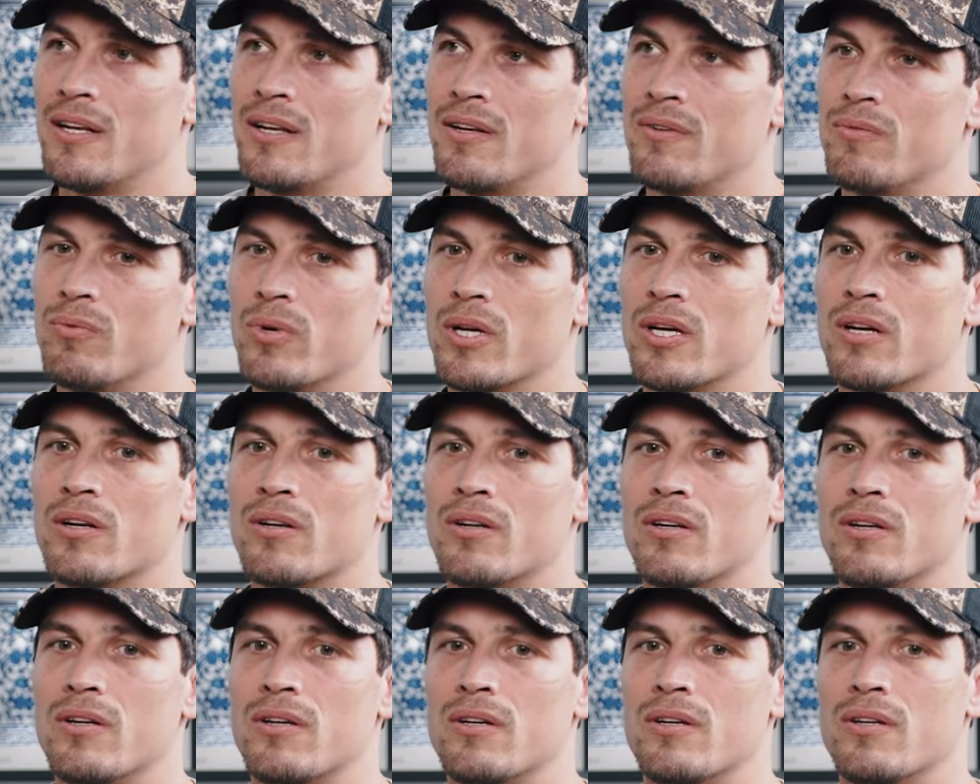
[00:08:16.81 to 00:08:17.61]
and we're
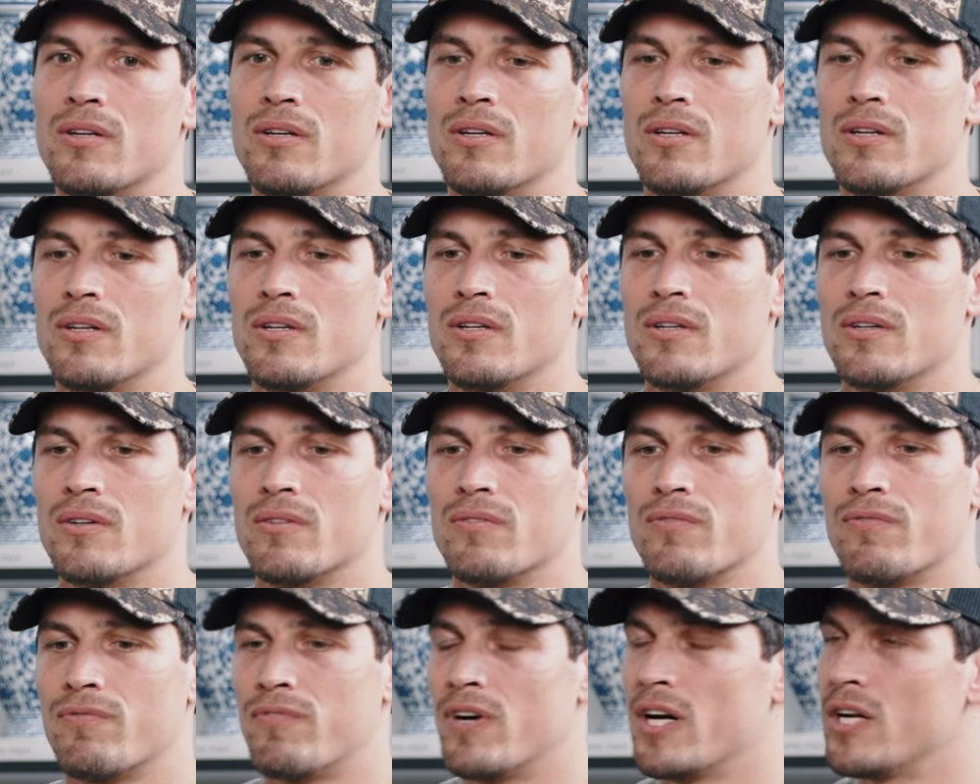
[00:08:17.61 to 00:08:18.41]
gonna
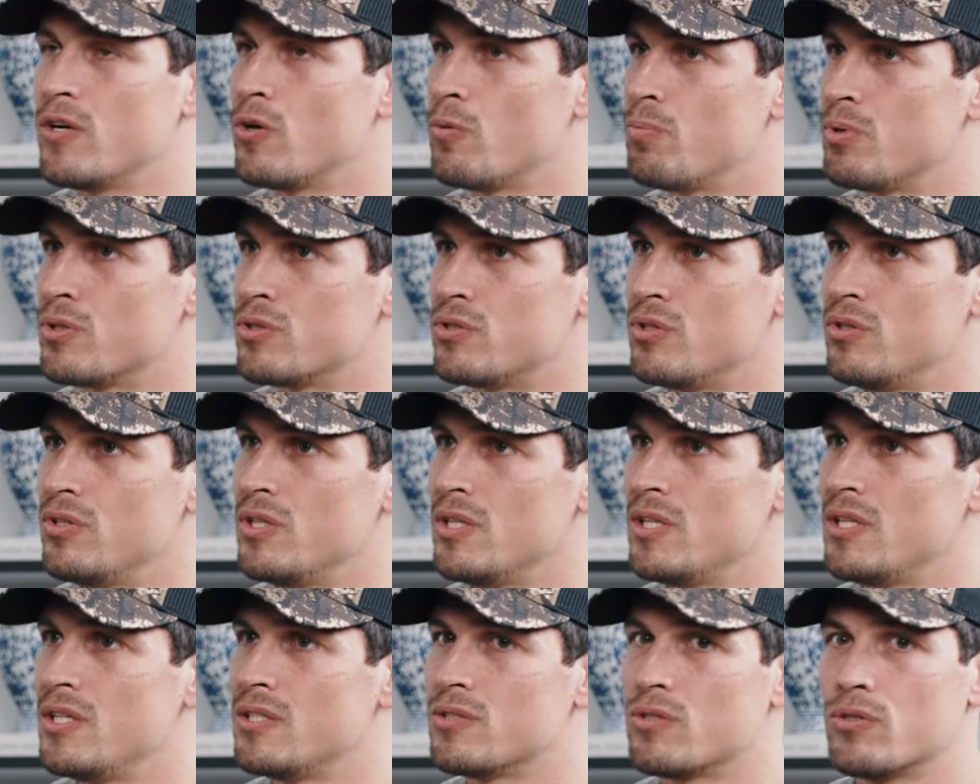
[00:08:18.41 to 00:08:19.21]
find
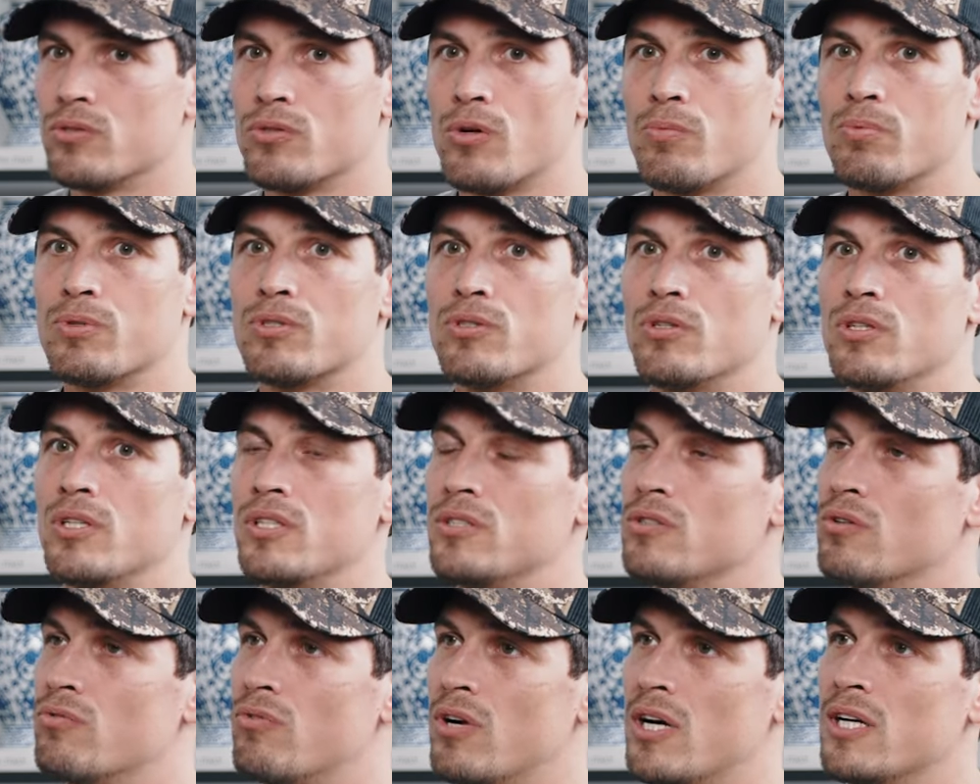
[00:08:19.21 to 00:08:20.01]
opportunities because
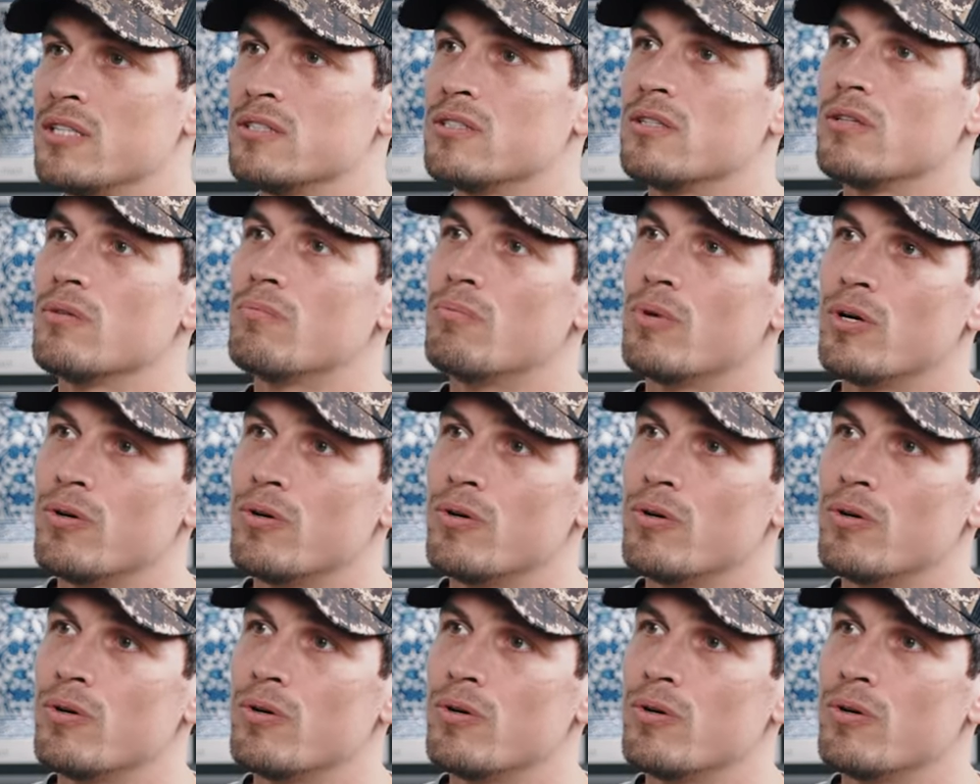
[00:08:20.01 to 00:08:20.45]
opportunities arise in the